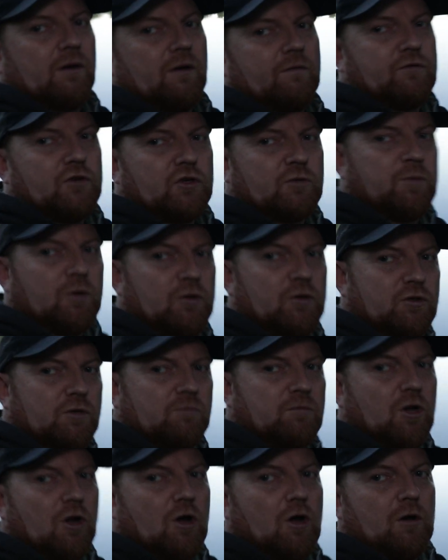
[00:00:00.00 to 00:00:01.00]
I've just put
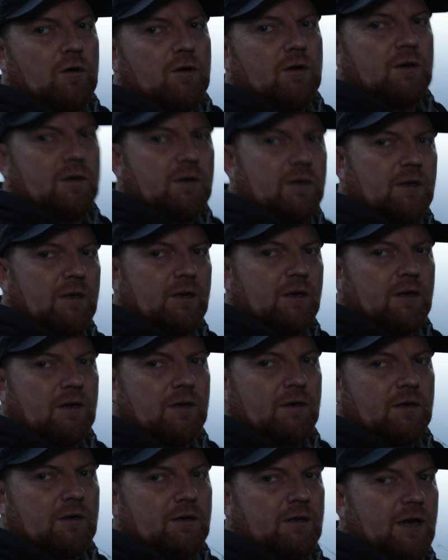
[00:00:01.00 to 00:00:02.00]
some corn
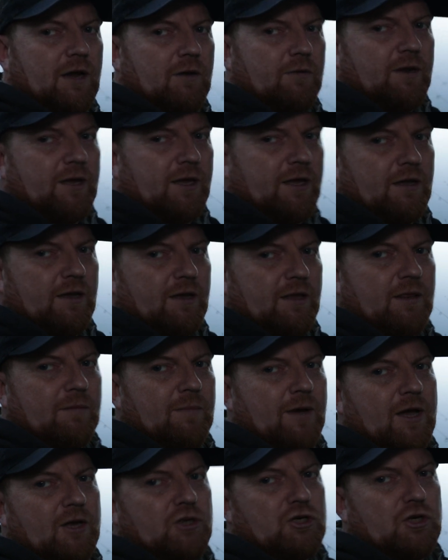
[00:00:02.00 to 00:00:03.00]
down here in the
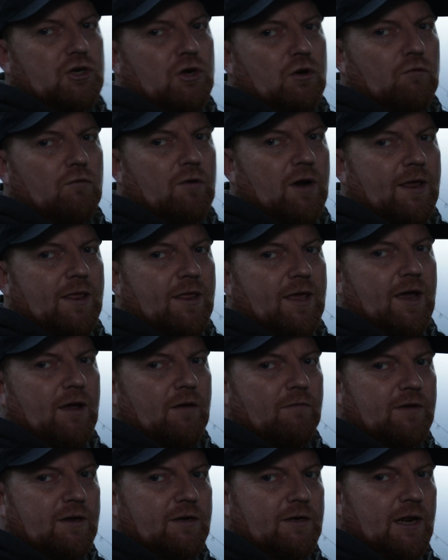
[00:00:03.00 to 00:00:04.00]
margin, right there
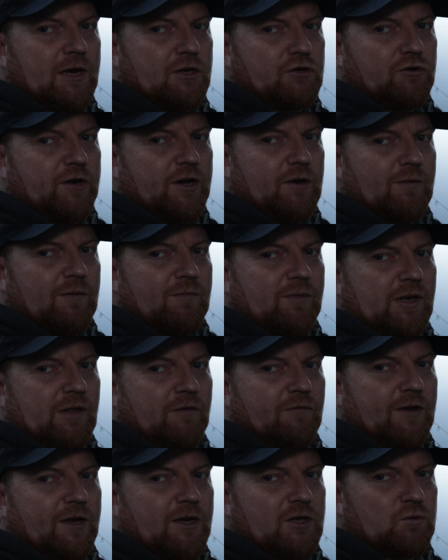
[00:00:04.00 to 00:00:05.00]
at the end of that tree, with my
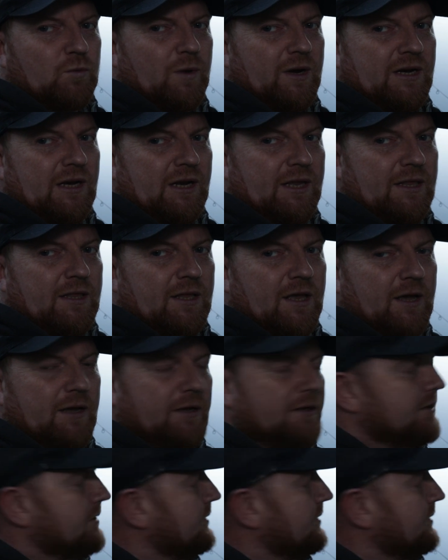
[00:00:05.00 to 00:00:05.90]
little fingers waggling there.